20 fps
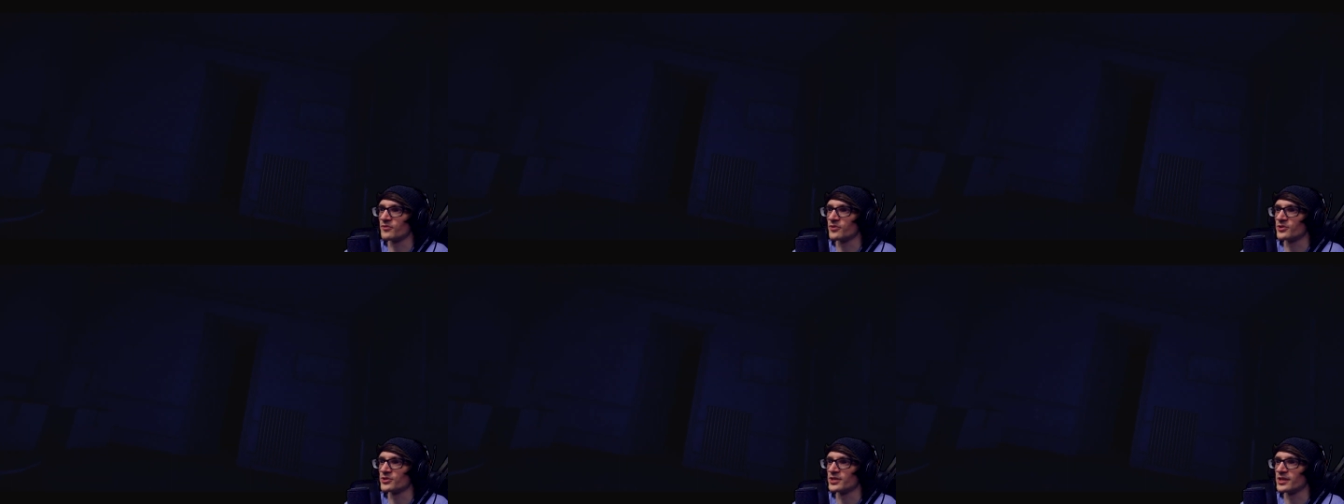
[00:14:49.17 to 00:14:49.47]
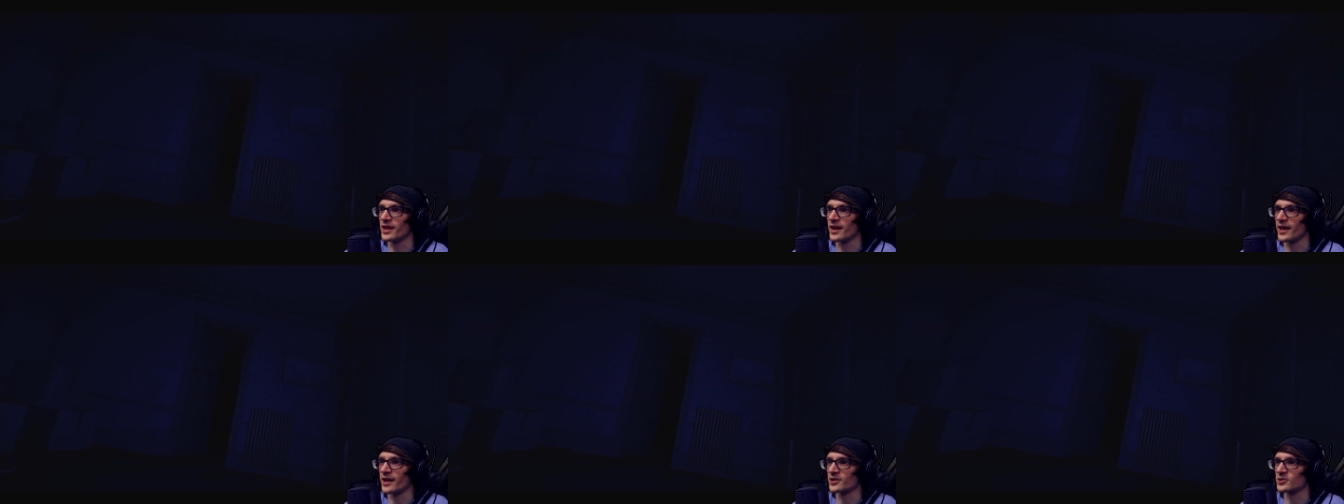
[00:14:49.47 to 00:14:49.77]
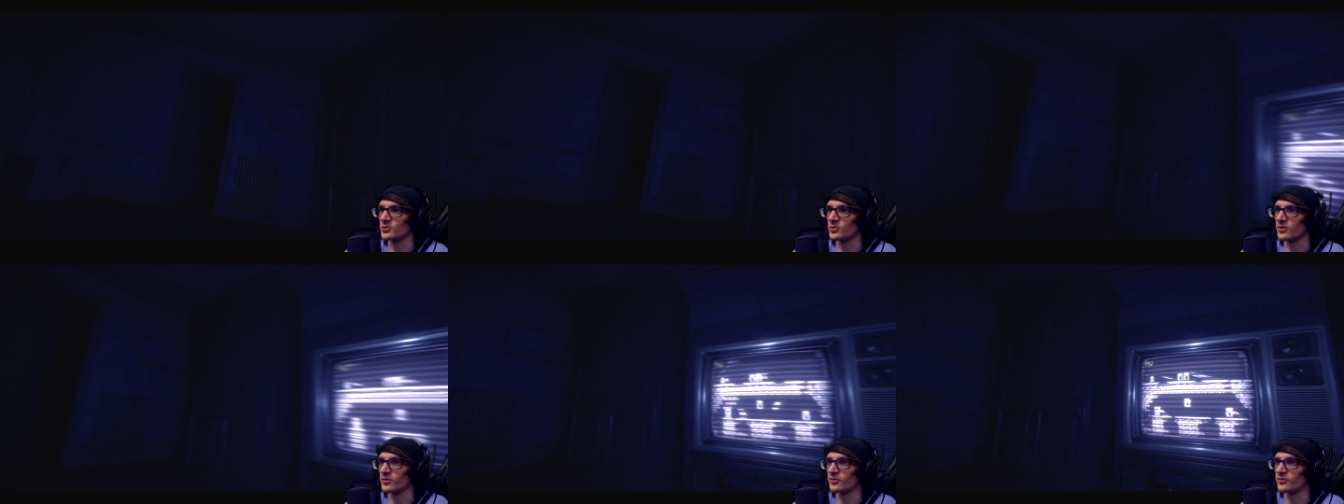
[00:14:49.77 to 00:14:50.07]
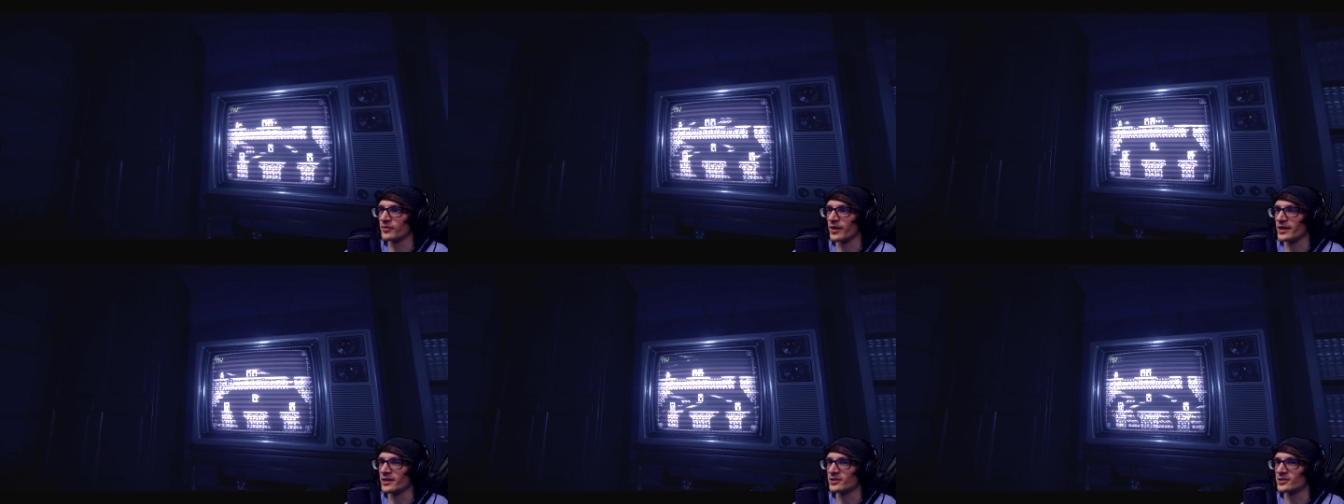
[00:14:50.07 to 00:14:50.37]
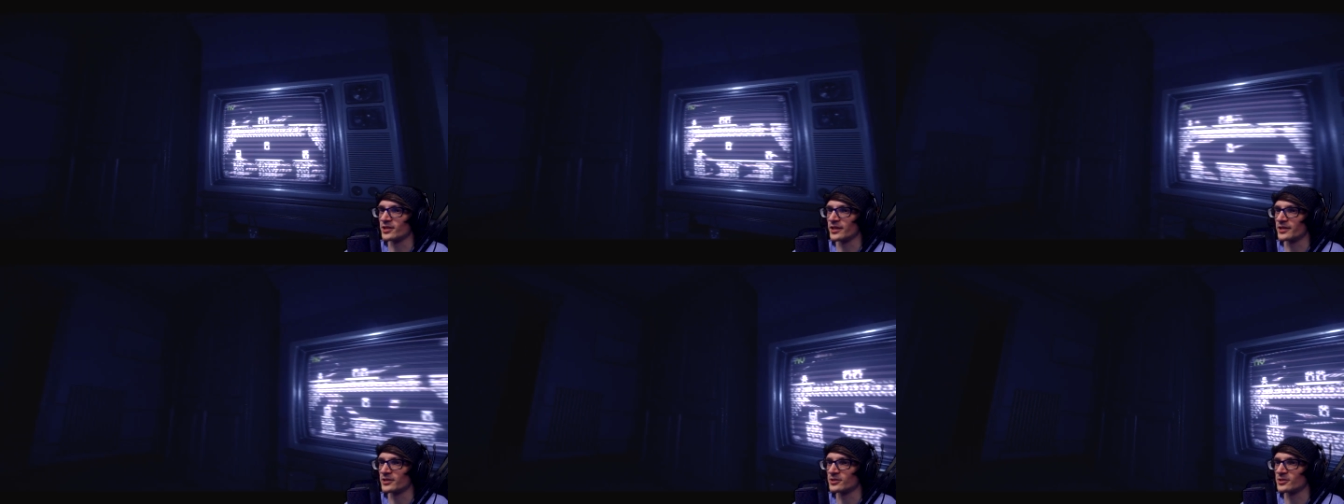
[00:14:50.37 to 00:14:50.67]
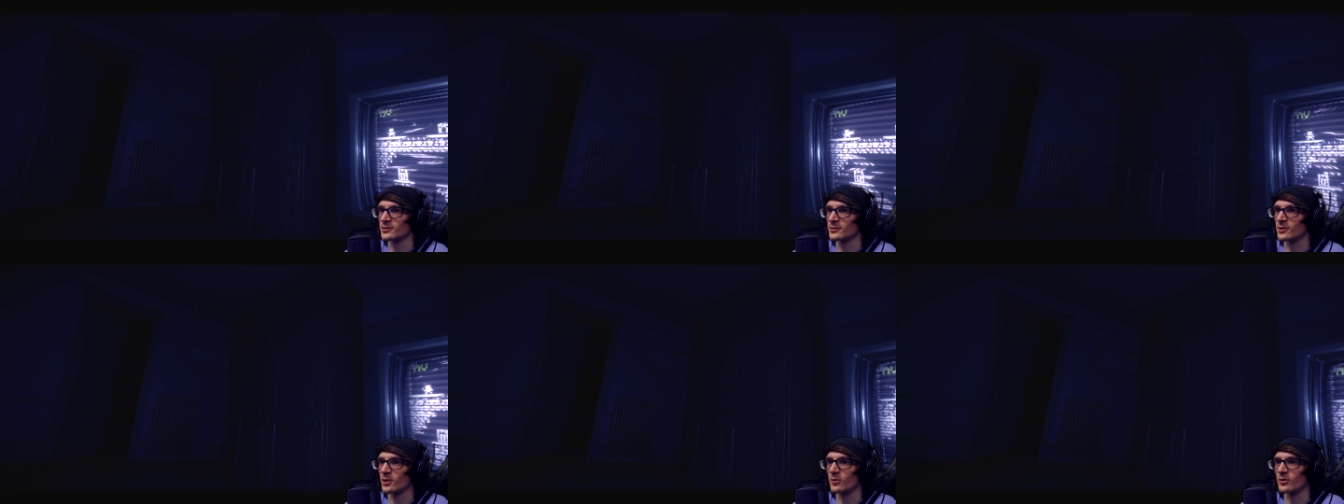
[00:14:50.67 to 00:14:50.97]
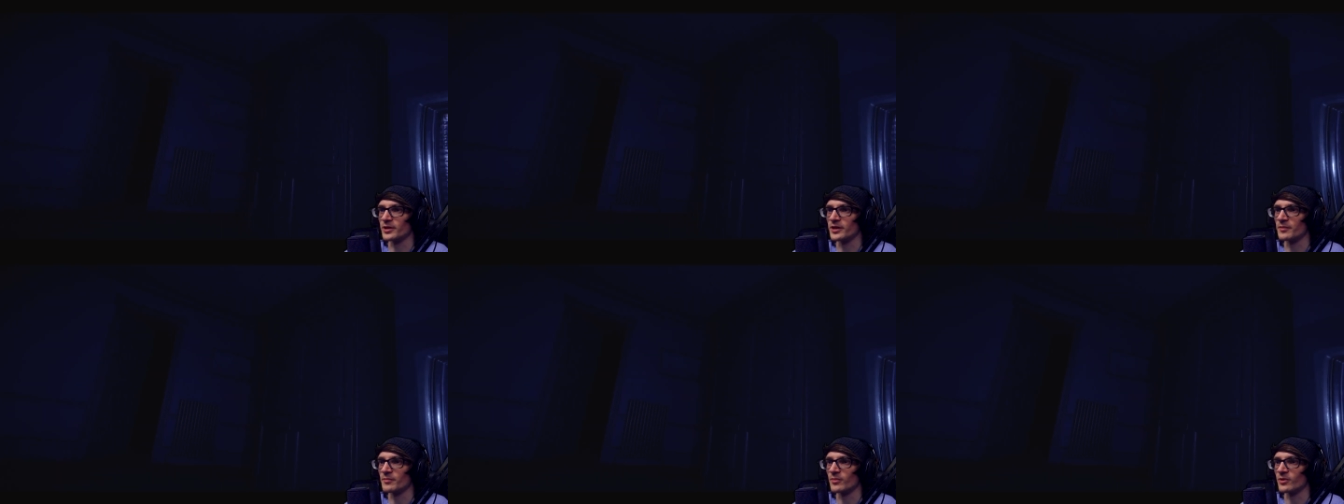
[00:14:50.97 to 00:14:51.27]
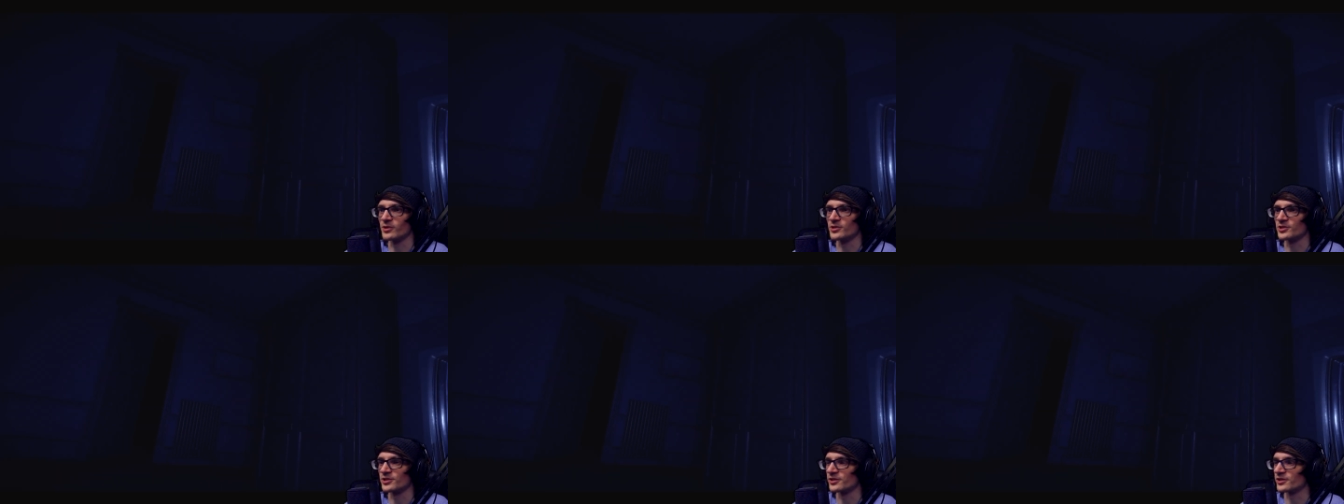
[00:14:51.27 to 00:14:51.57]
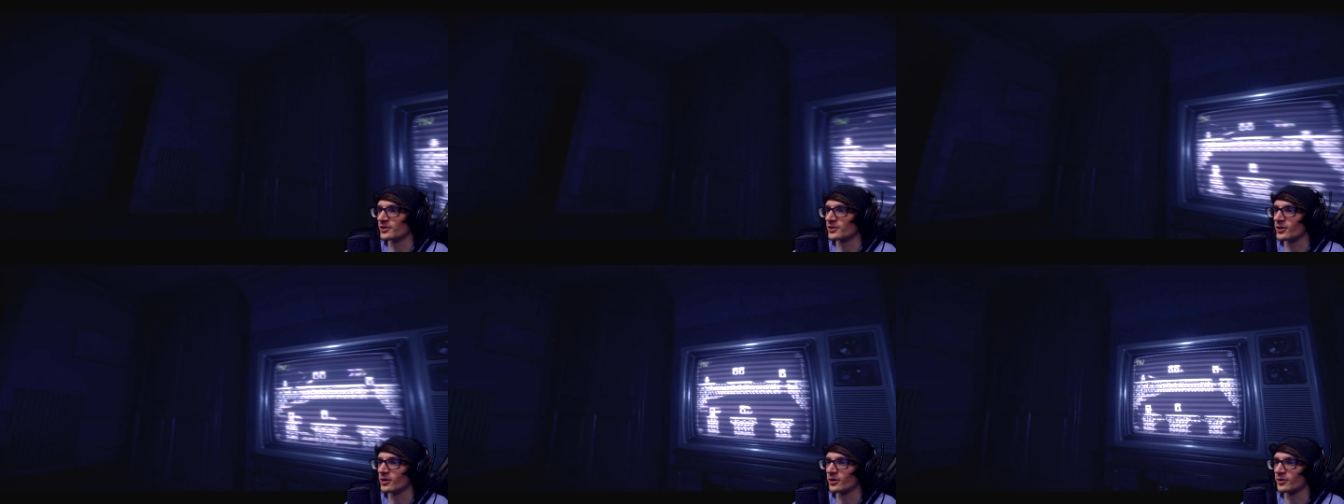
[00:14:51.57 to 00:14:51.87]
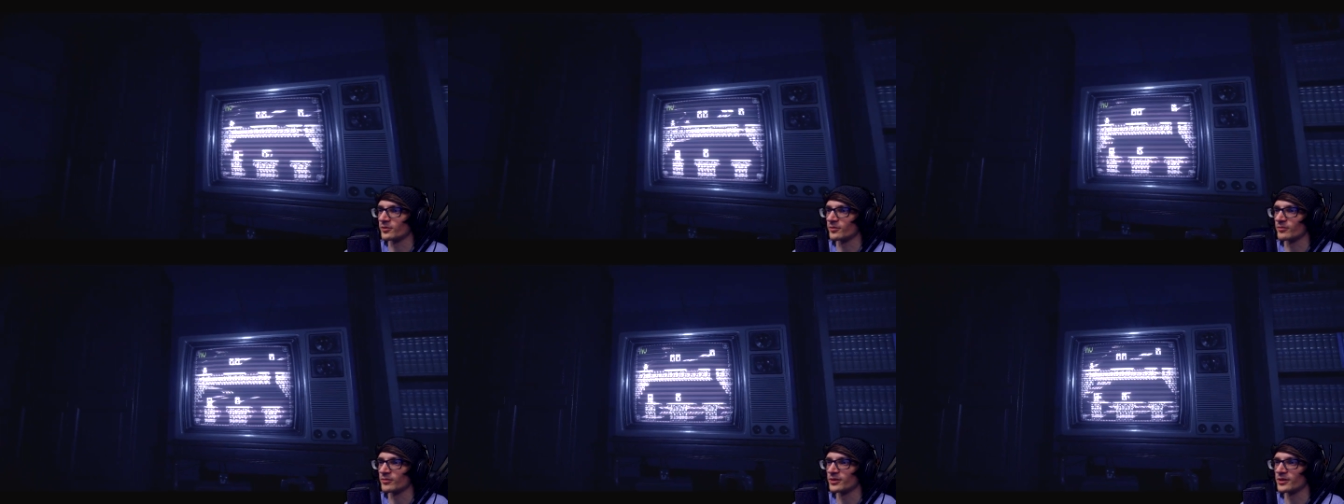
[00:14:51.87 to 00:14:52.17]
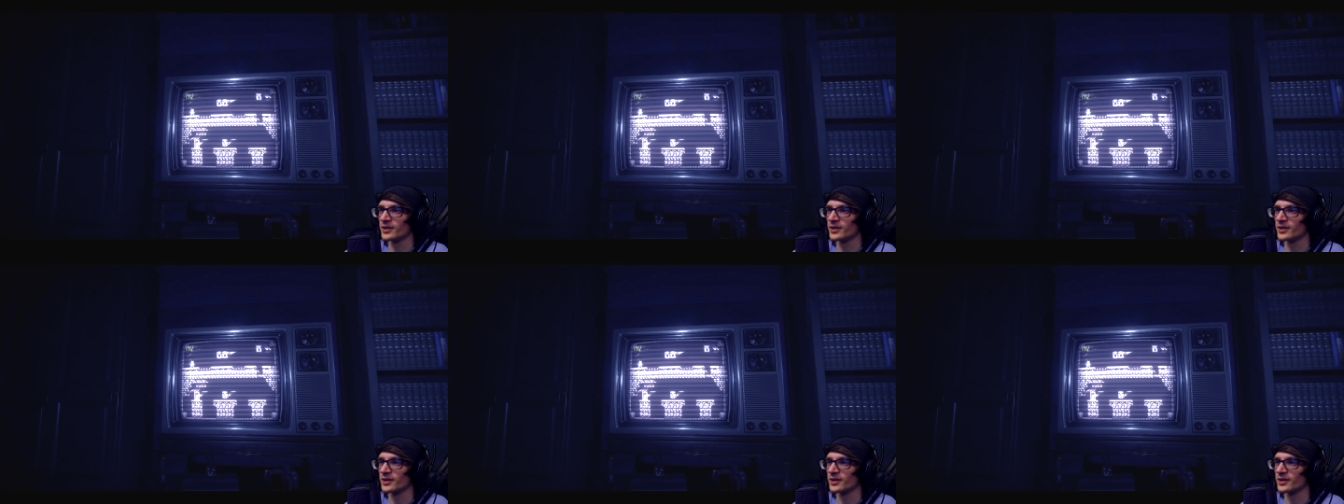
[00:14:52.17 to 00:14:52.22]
if you see an actual face, like, slowly emerging in the dark.